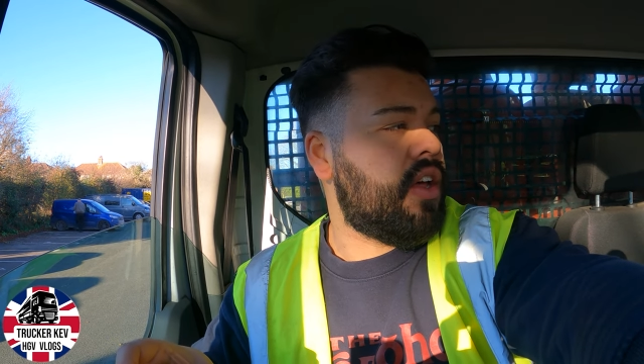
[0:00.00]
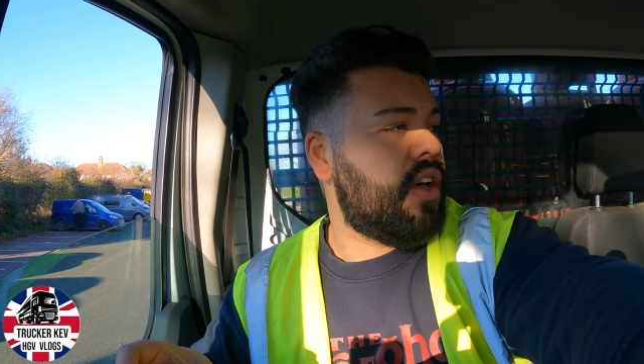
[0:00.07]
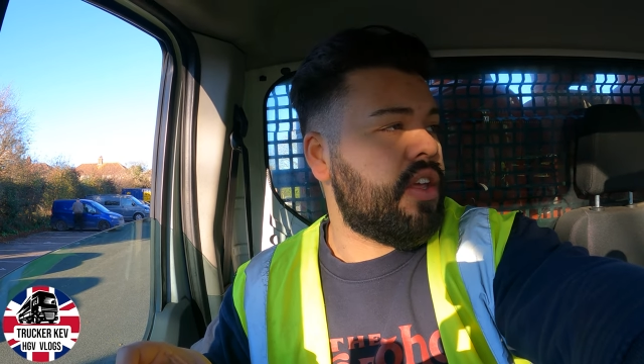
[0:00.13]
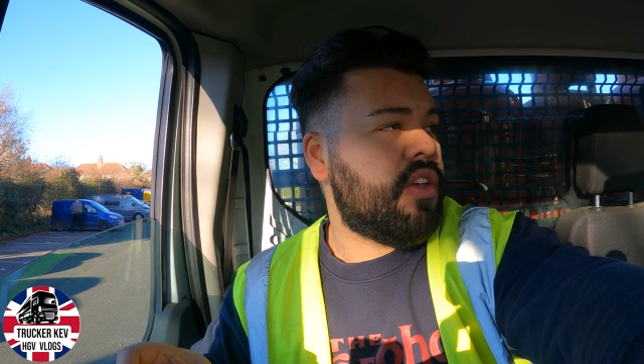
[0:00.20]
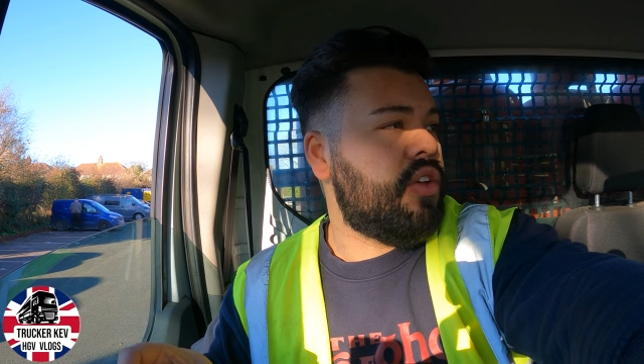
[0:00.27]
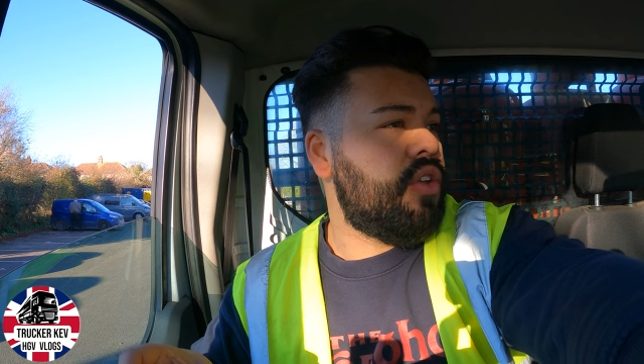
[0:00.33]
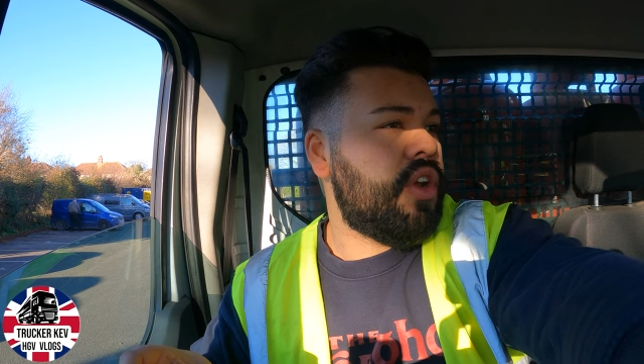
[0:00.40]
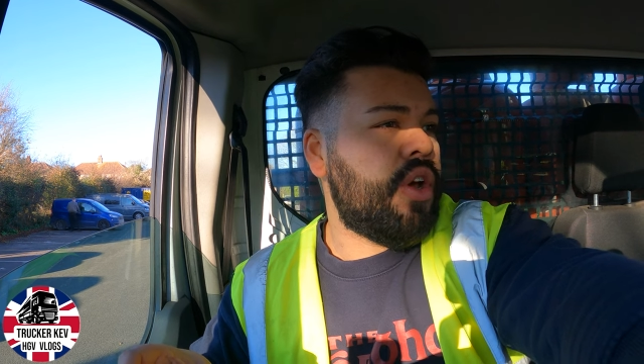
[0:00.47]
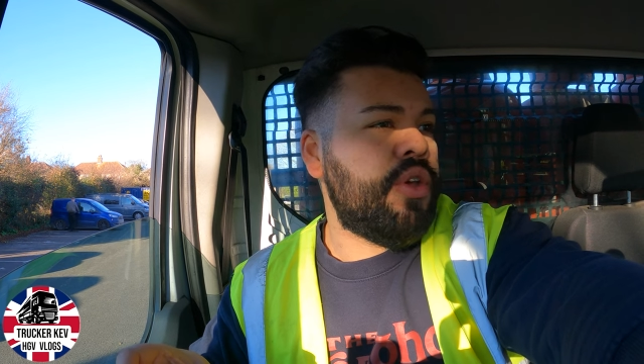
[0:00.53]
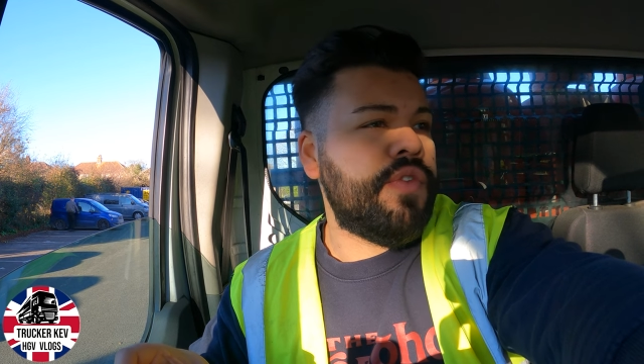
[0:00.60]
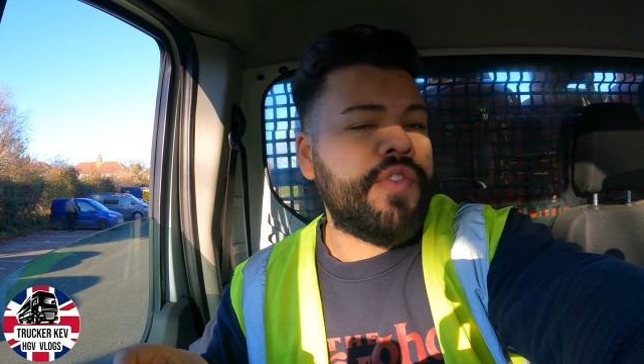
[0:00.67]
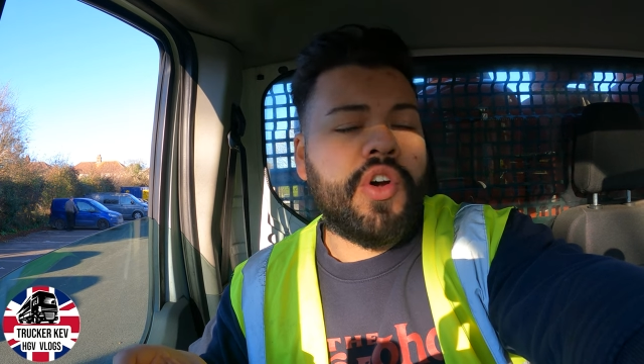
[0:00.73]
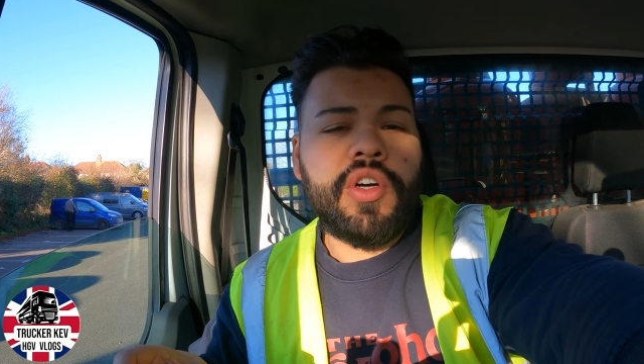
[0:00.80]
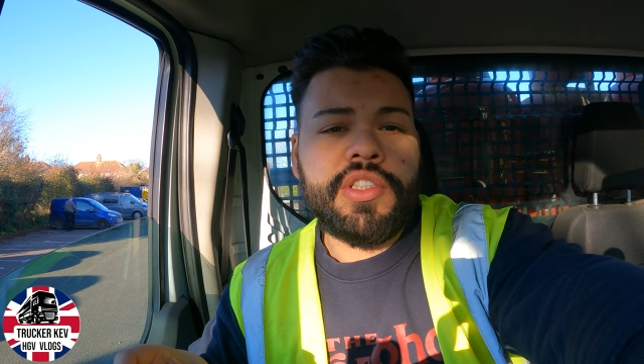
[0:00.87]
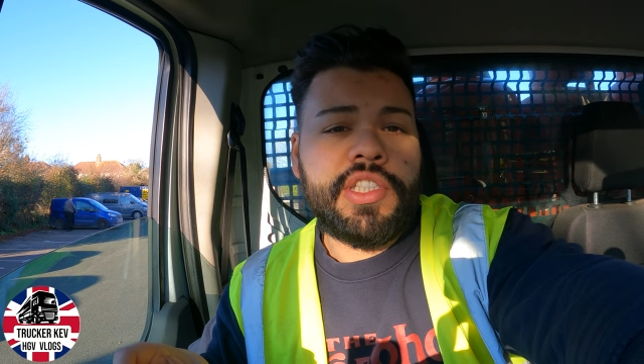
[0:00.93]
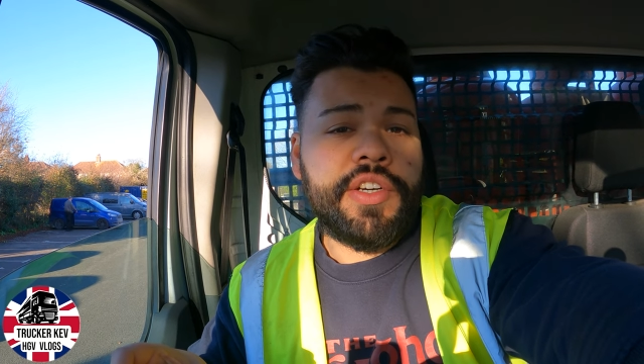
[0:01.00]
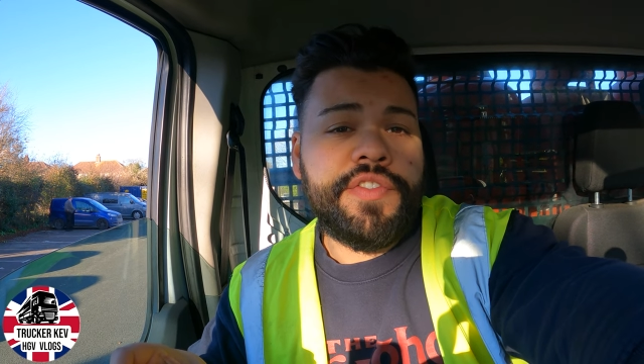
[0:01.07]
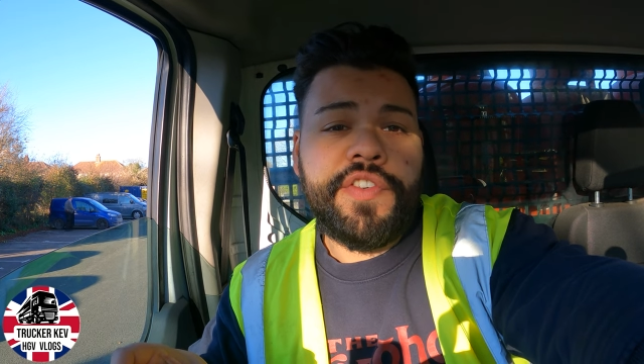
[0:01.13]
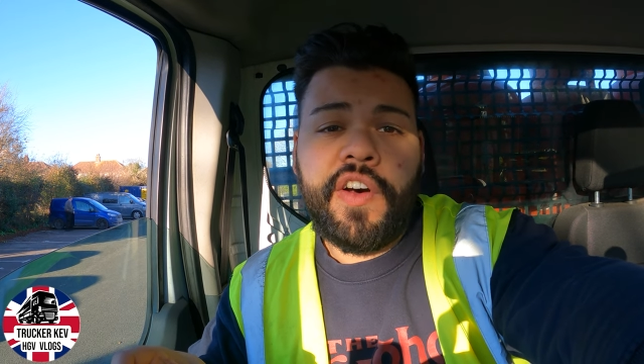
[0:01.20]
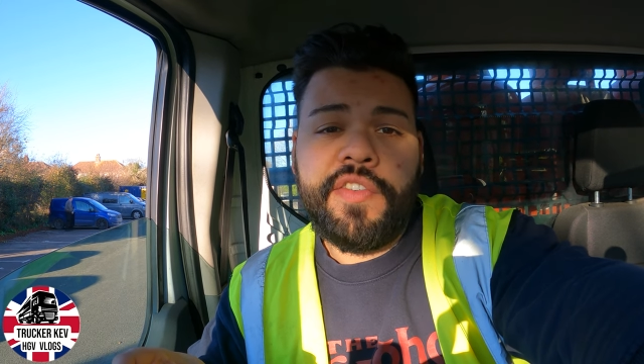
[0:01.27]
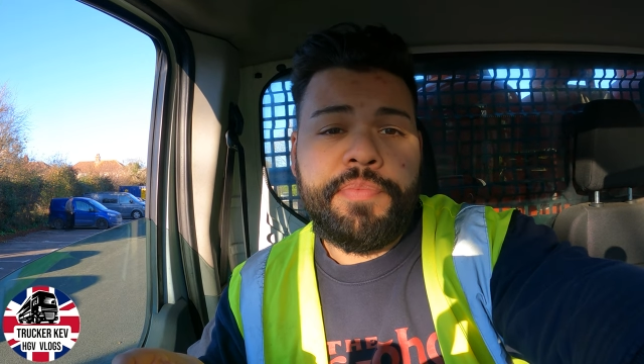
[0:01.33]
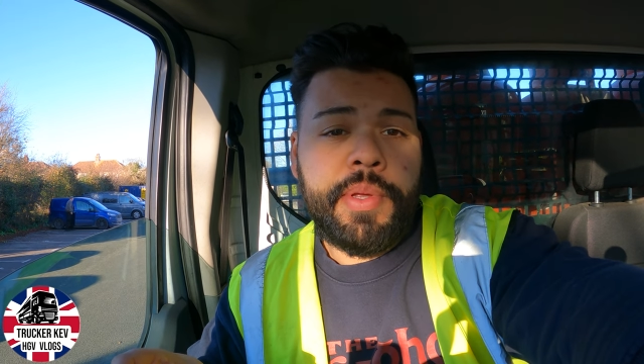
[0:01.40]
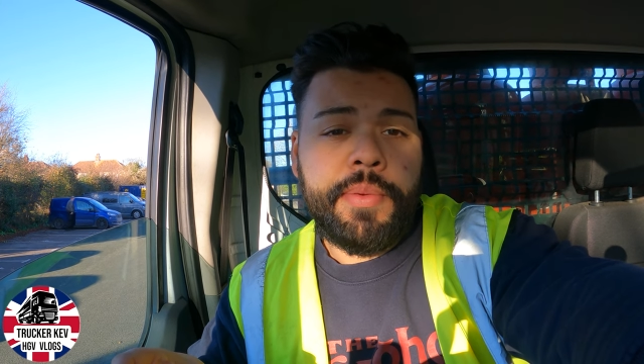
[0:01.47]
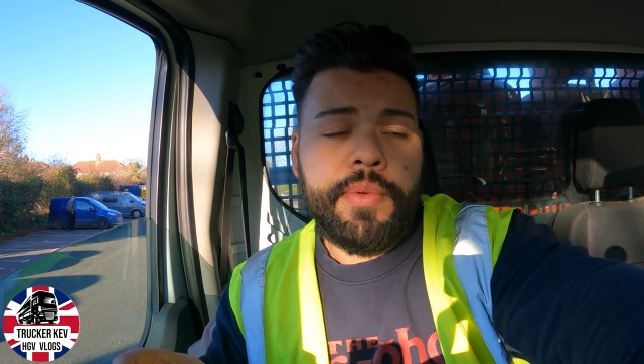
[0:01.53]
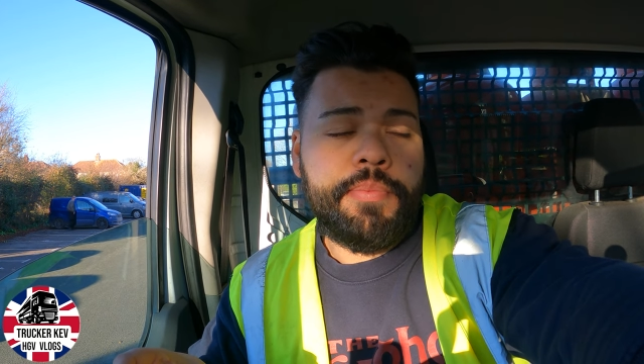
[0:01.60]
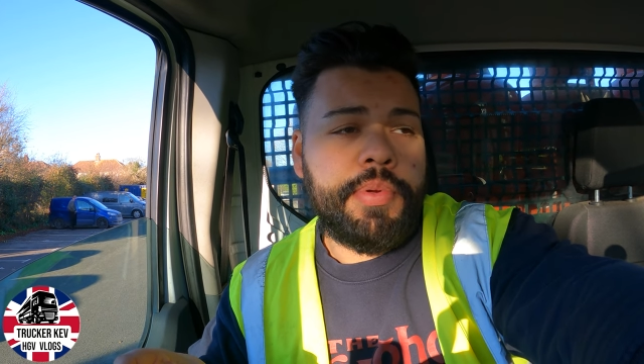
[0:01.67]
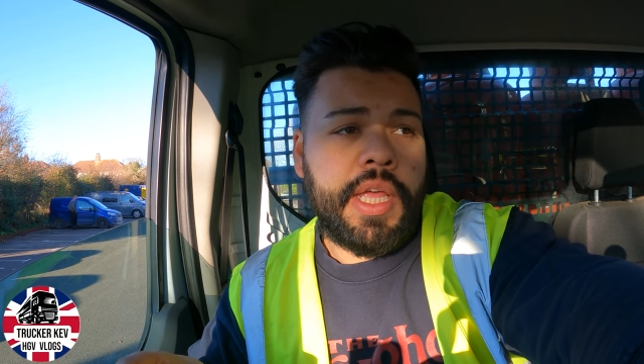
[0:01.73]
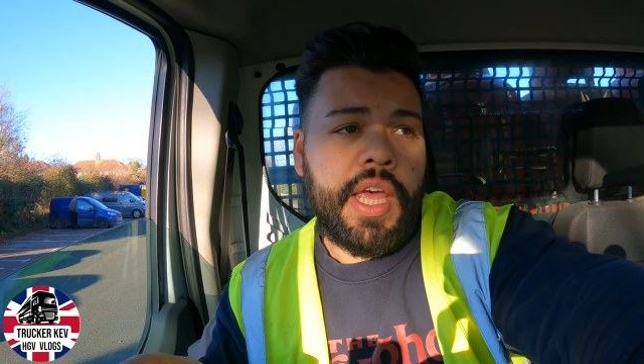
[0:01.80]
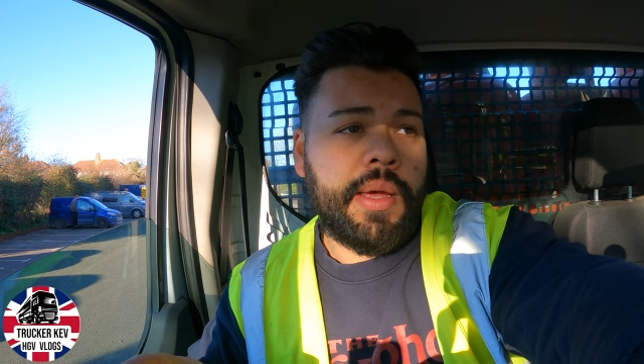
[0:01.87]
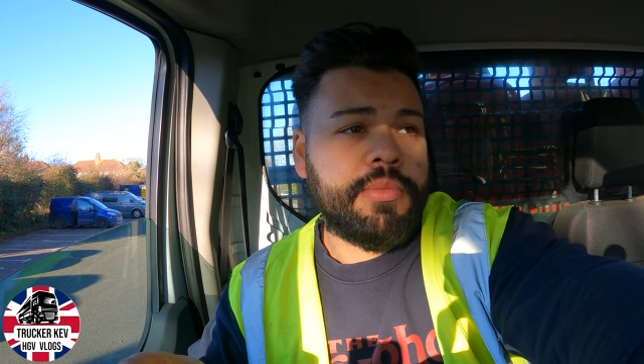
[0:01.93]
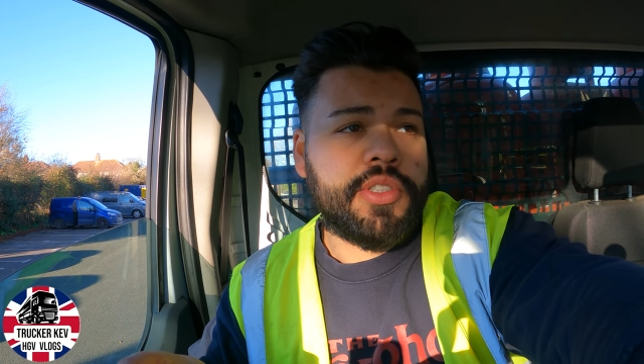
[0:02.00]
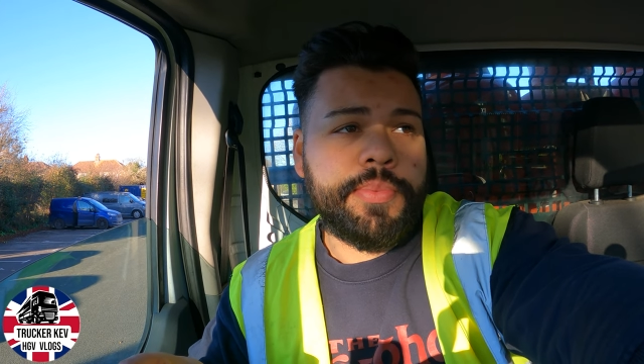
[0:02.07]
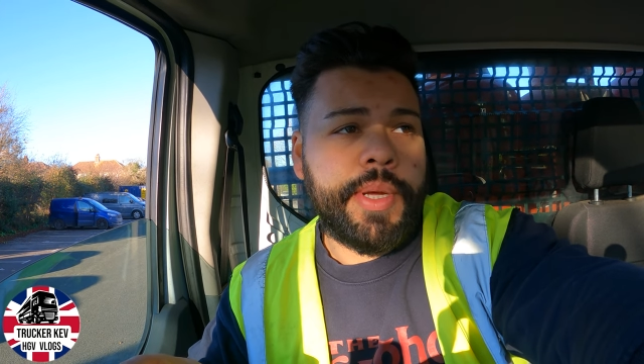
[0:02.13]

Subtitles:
Like, you know you've got until 5 p.m.